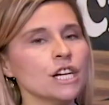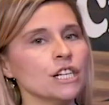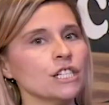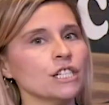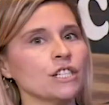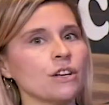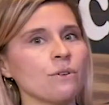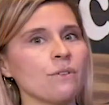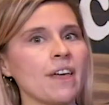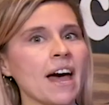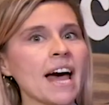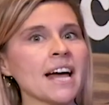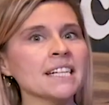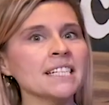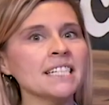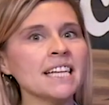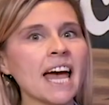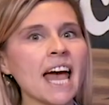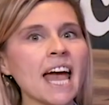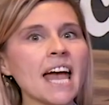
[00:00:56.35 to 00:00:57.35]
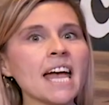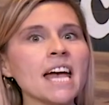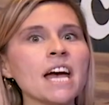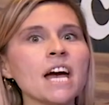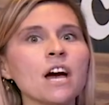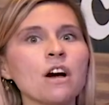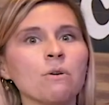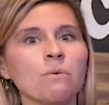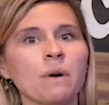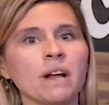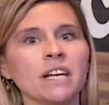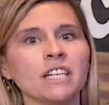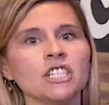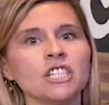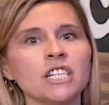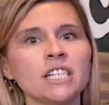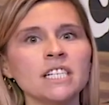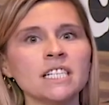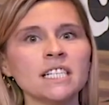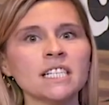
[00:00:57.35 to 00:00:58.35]
So that day, when
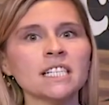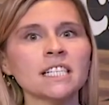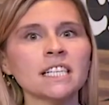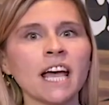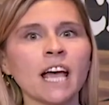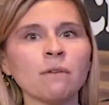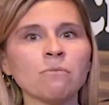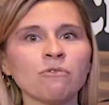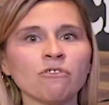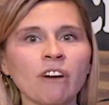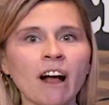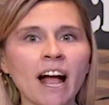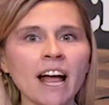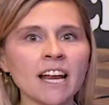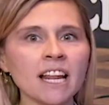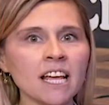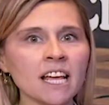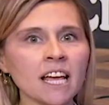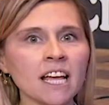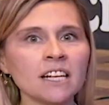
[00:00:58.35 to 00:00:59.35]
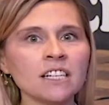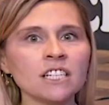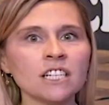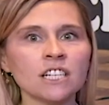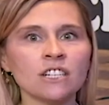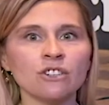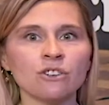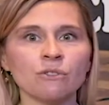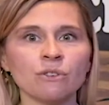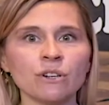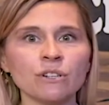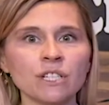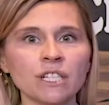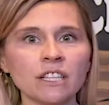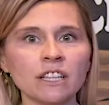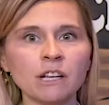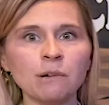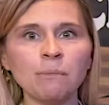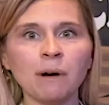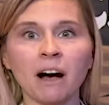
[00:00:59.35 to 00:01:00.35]
Jesus came riding into
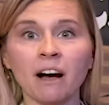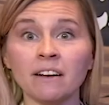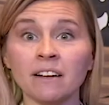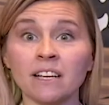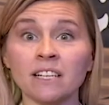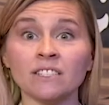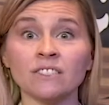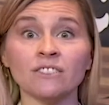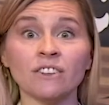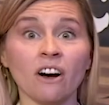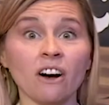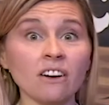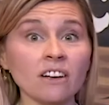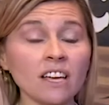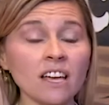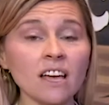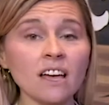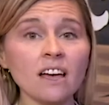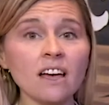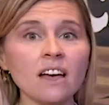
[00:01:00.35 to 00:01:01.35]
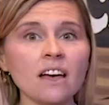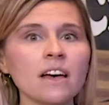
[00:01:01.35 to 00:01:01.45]
Jerusalem on his donkey,